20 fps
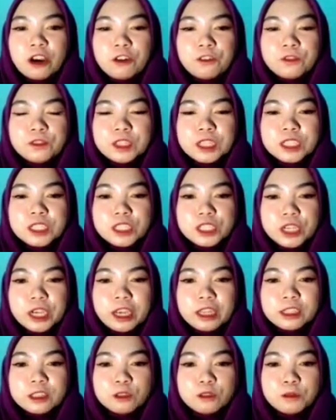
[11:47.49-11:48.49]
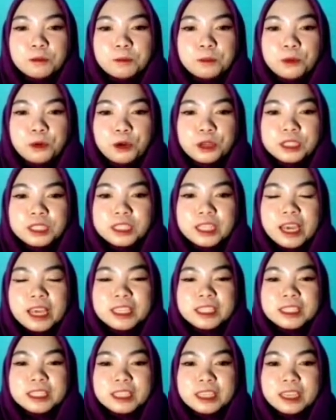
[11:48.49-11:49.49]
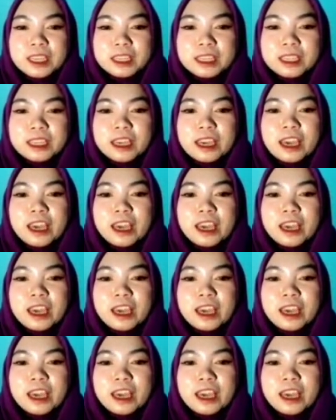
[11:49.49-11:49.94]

off the check to process it